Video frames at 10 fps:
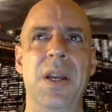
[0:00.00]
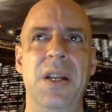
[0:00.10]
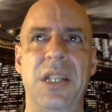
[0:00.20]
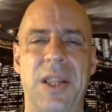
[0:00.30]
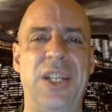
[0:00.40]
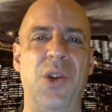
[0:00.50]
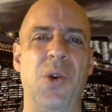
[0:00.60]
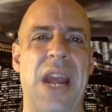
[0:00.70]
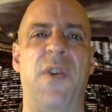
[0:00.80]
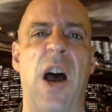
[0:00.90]
So they do
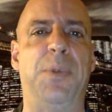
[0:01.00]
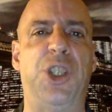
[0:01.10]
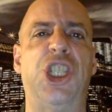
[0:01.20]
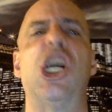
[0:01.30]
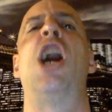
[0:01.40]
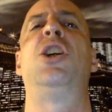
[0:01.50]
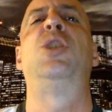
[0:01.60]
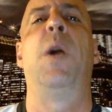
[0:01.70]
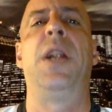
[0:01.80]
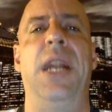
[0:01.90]
give up chunks,
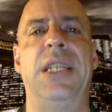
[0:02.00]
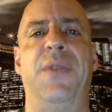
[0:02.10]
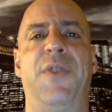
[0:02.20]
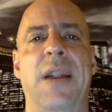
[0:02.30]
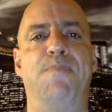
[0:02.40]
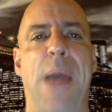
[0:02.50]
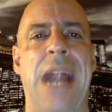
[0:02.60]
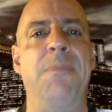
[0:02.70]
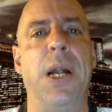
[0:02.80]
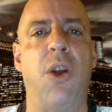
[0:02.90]
but it is a very
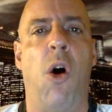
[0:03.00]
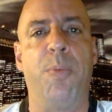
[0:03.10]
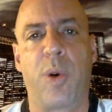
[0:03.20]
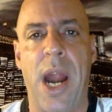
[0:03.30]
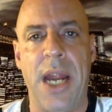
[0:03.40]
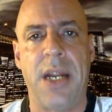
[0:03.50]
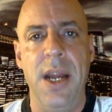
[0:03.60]
bend but don't break